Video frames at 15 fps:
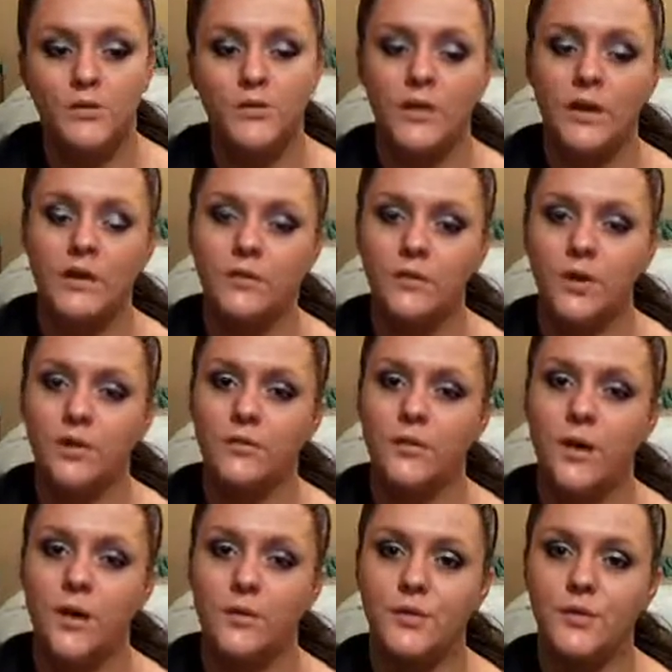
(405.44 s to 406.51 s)
if that's kind
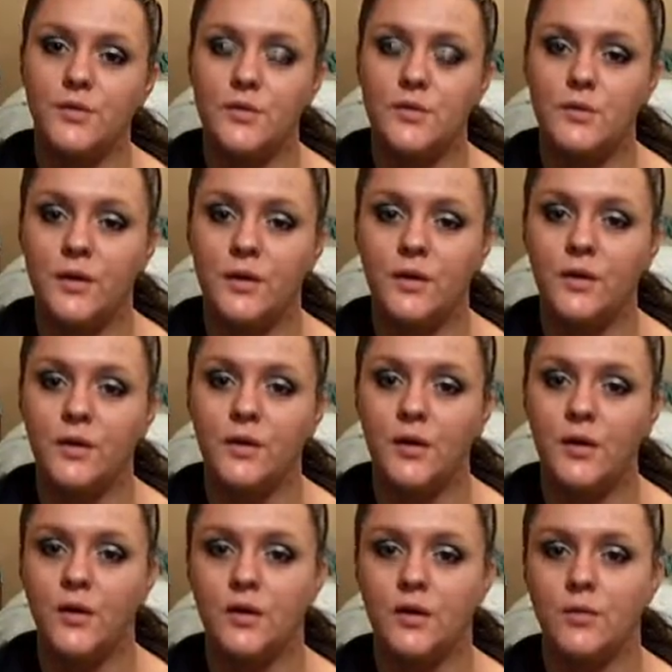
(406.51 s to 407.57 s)
of how they do it
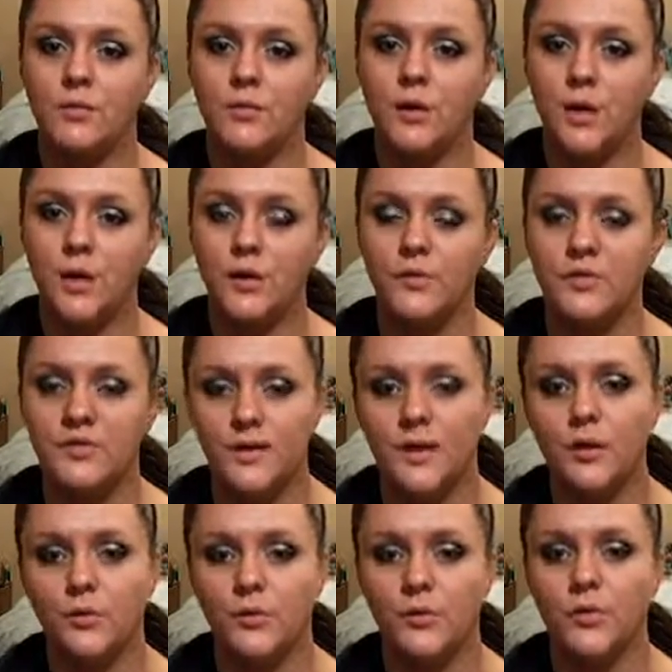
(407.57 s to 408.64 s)
in kind of a
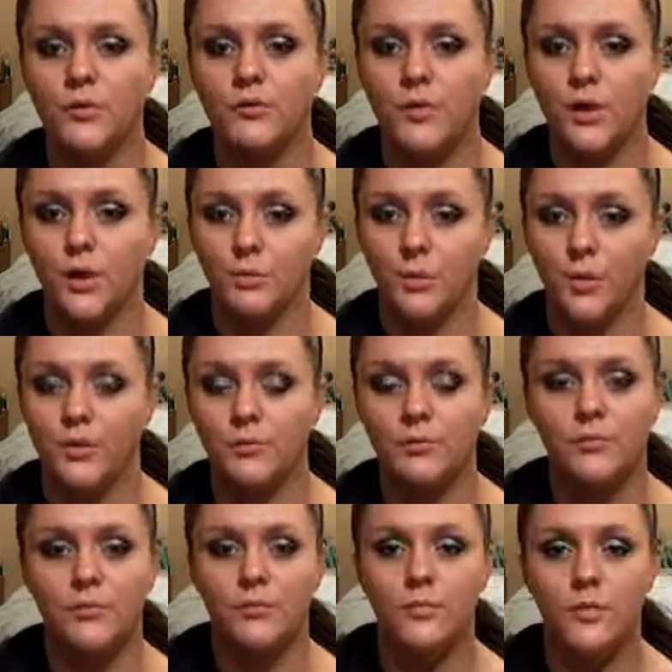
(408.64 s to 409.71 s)
salon
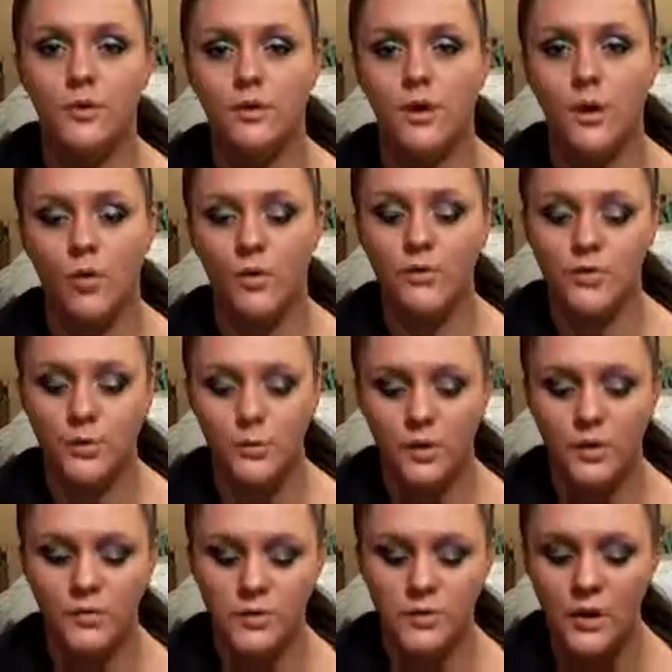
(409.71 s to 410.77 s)
environment, you know, obviously
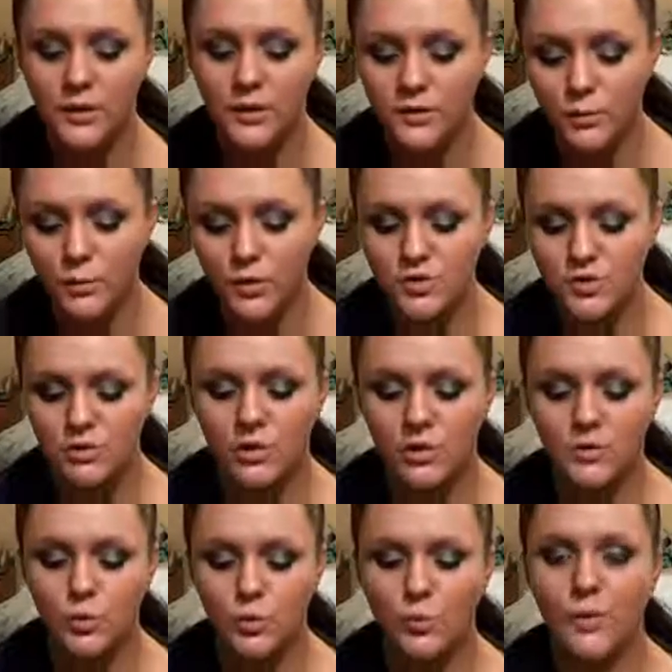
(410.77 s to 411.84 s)
because the
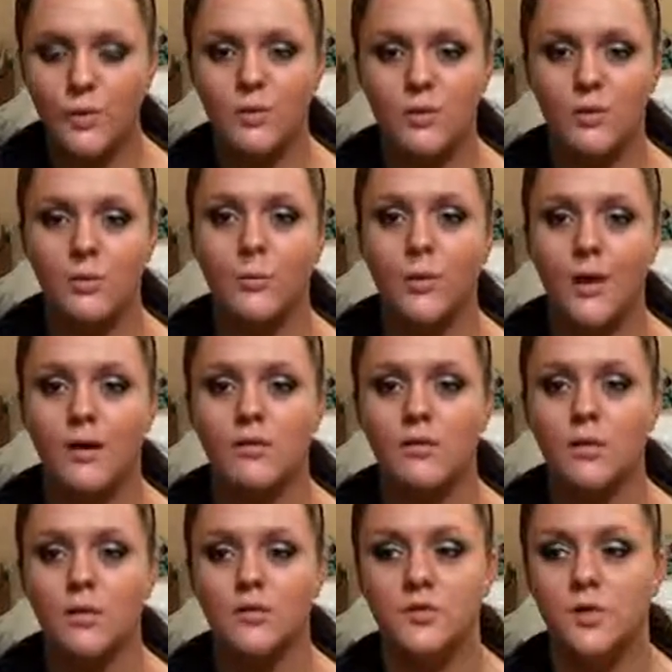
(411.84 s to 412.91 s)
moisturiser will build up a
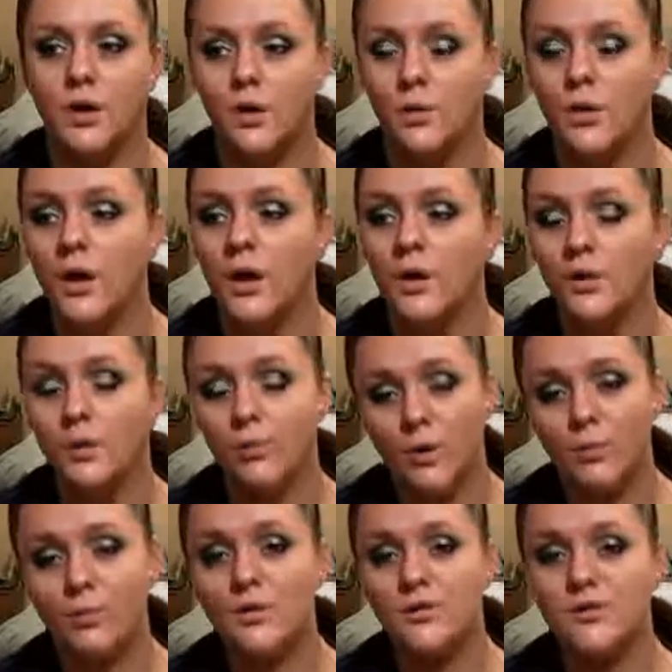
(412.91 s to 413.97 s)
barrier, so you
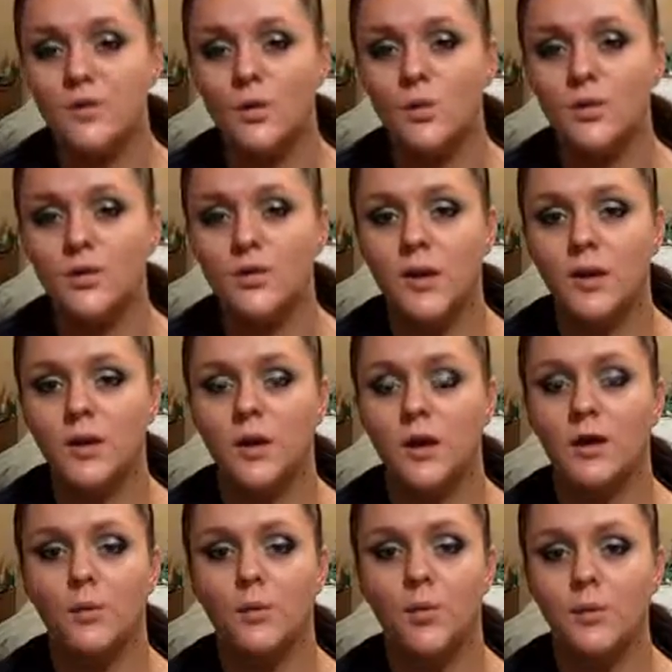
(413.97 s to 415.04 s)
probably still would get
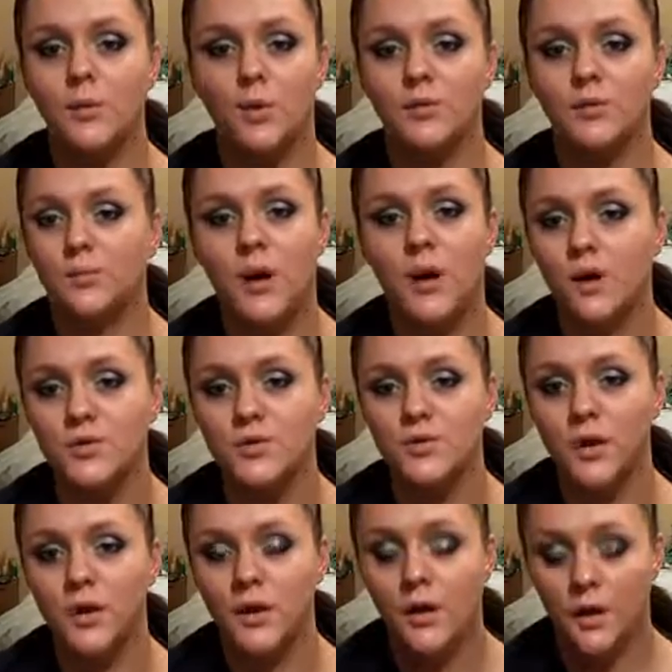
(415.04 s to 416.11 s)
colour but not as
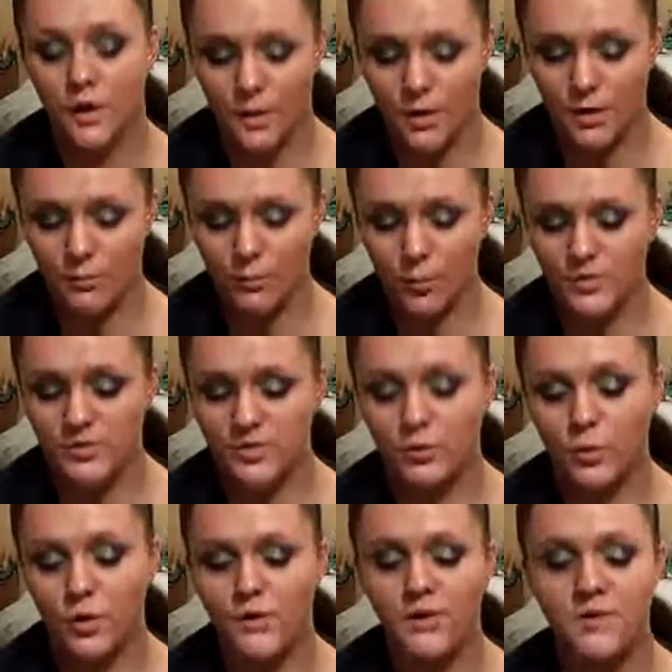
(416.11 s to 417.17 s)
much, which
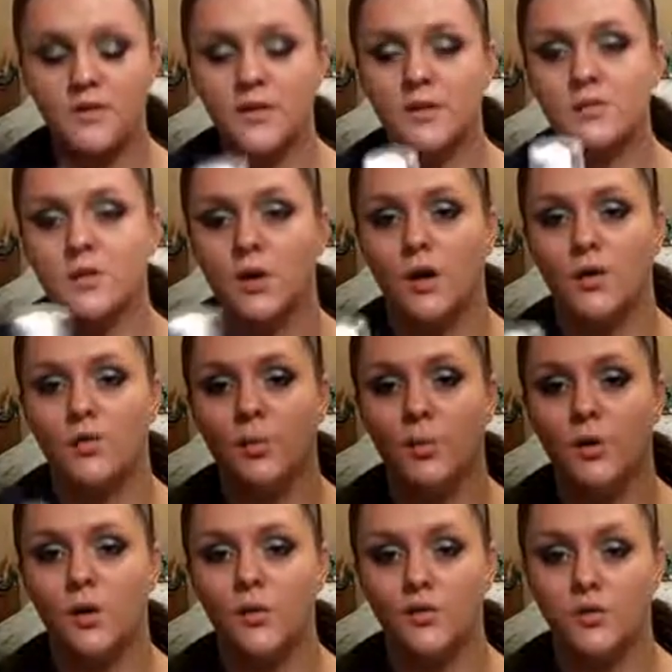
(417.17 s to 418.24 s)
is why they say to kind of
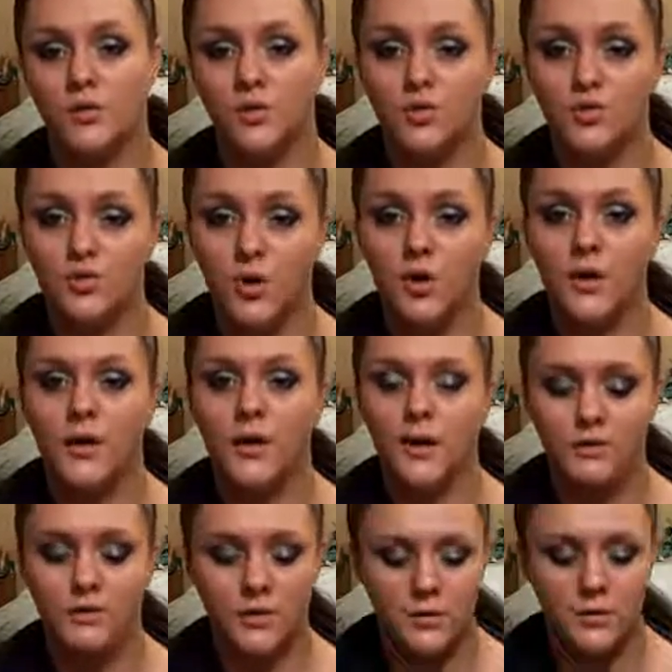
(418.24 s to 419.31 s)
put it on your dry
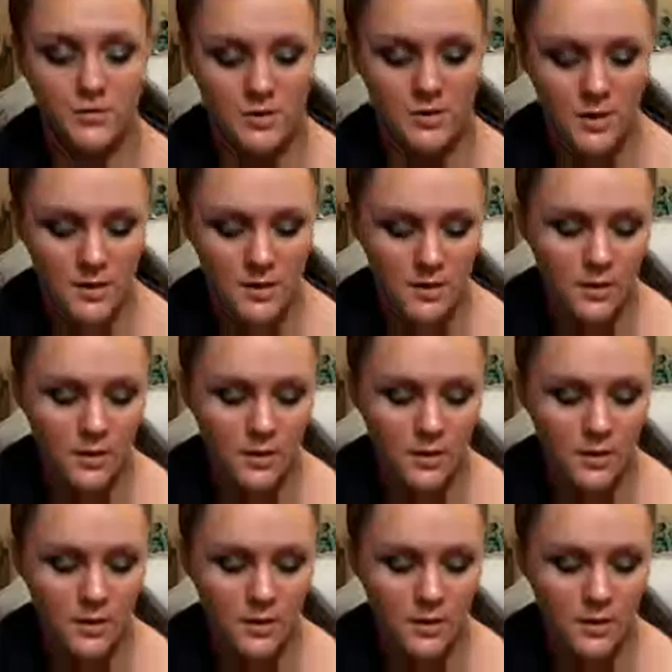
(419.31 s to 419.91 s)
areas.